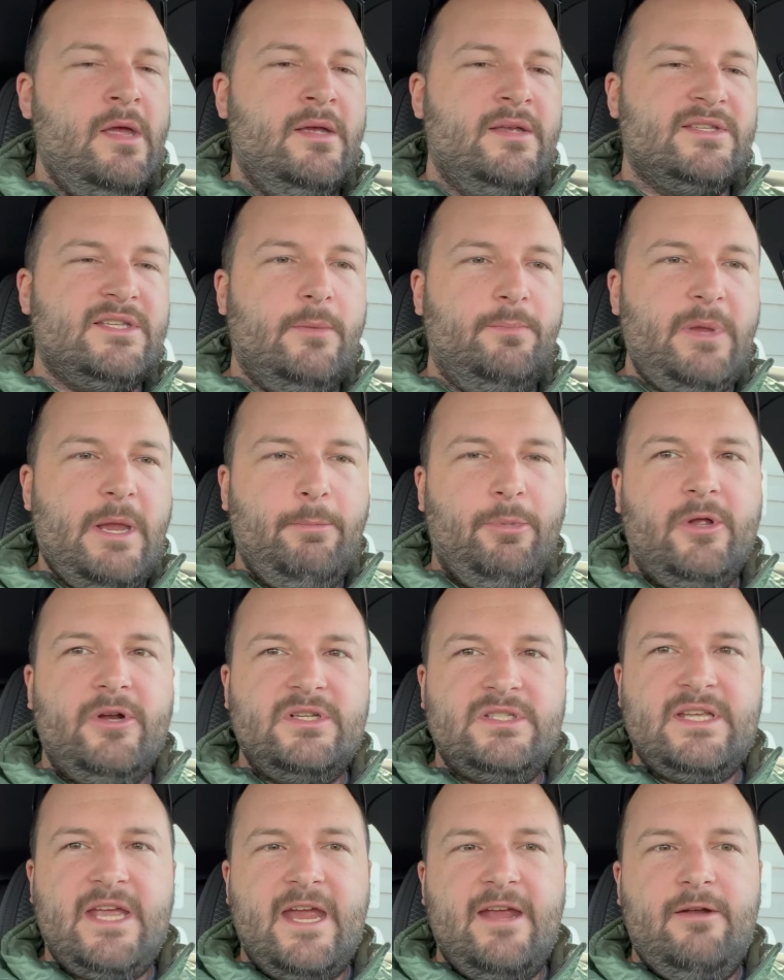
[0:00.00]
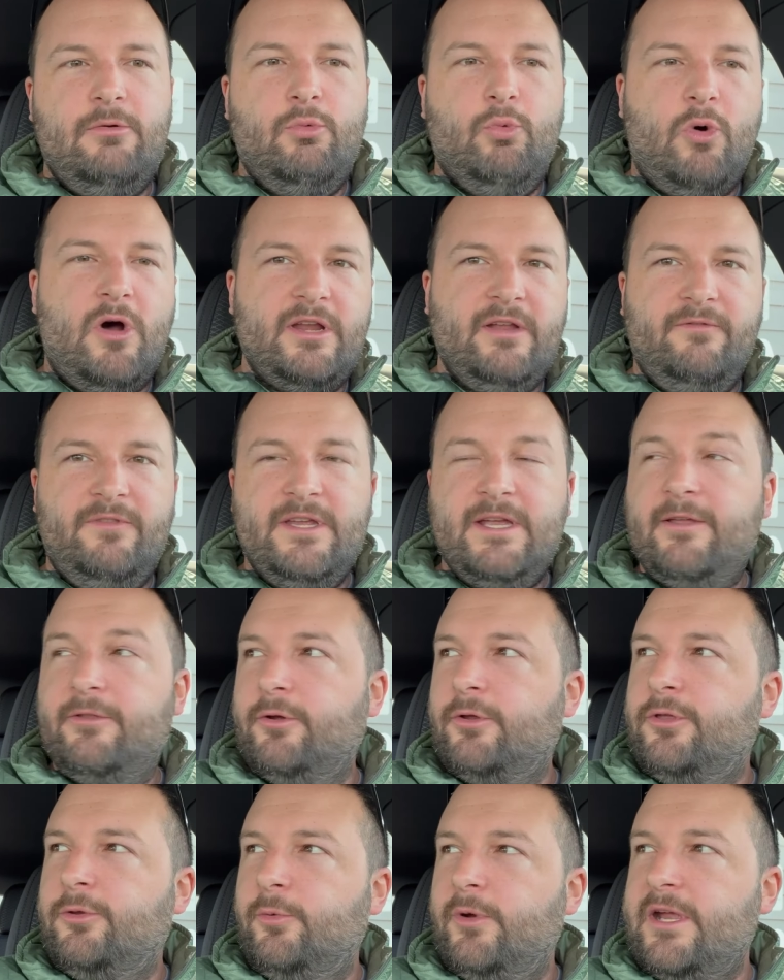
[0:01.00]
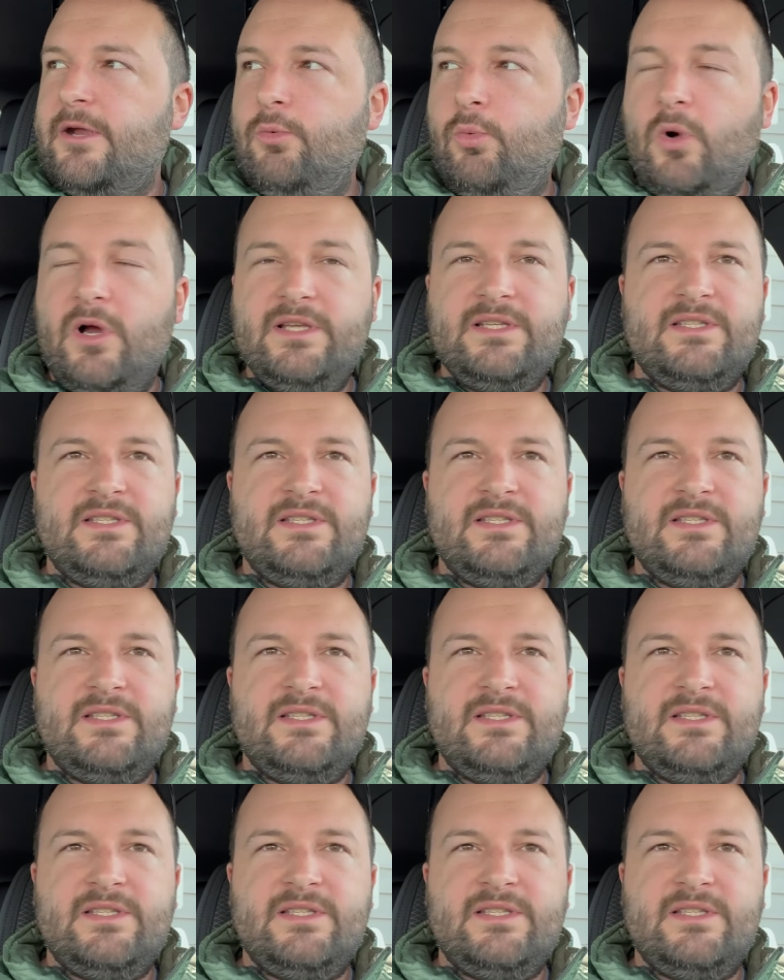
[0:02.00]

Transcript: Some people are saying one of the other three was